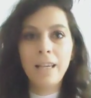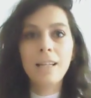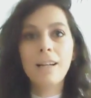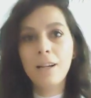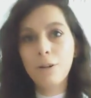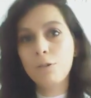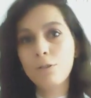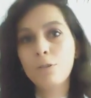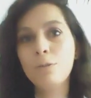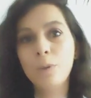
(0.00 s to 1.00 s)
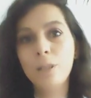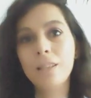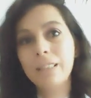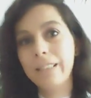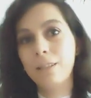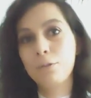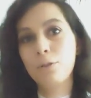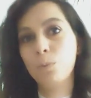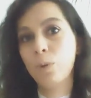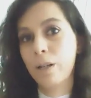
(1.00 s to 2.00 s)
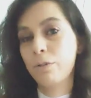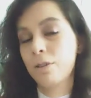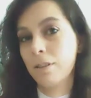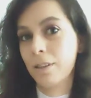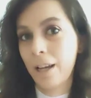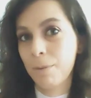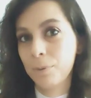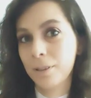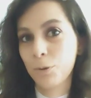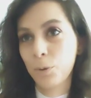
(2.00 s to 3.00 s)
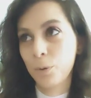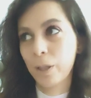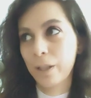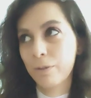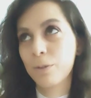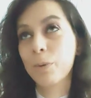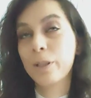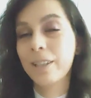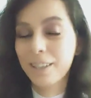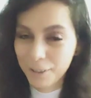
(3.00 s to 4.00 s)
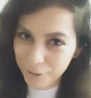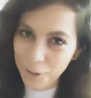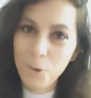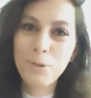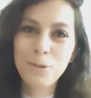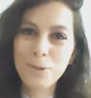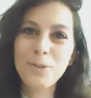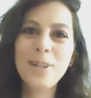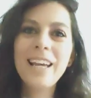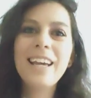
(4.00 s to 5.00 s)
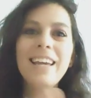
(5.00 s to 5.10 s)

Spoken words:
And I also will announce whatever's gonna happen or whatever we're gonna go through